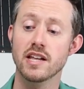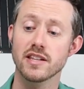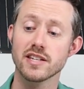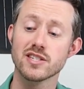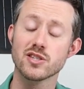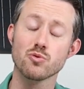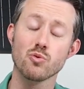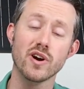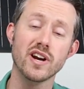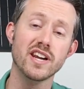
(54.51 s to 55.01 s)

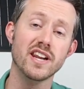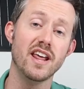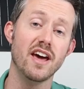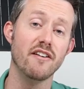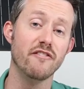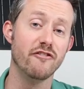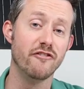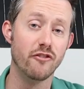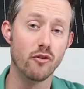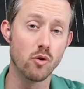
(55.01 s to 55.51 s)
This is rated
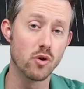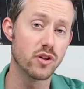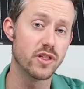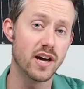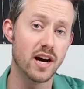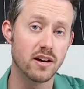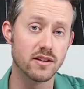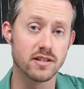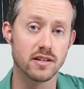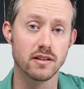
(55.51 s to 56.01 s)
at
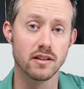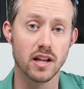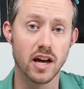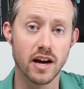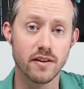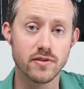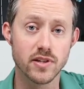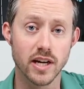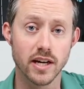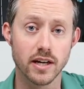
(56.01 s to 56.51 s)
4,000
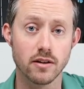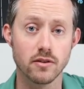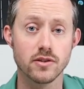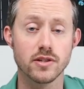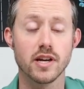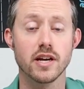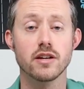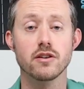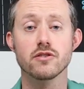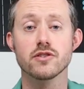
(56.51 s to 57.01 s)
life
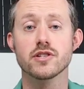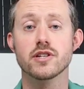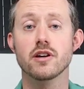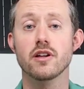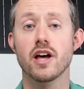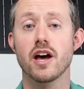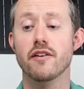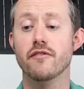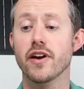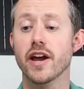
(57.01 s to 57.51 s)
cycles and you'll still
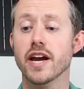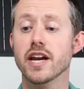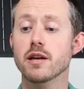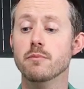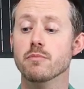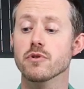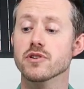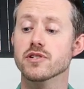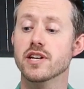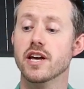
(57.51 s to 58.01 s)
have
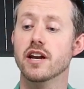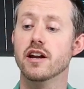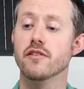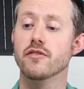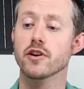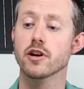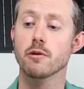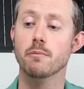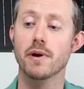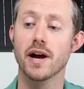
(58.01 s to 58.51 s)
80%
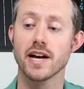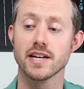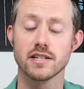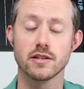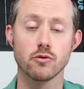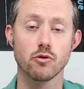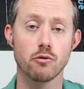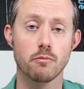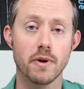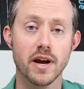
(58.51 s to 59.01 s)
of the
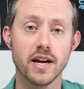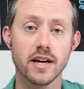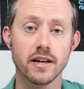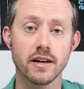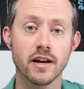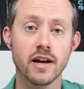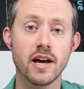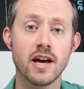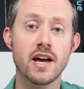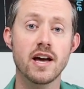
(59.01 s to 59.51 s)
capacity
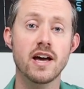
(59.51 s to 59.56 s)
remaining.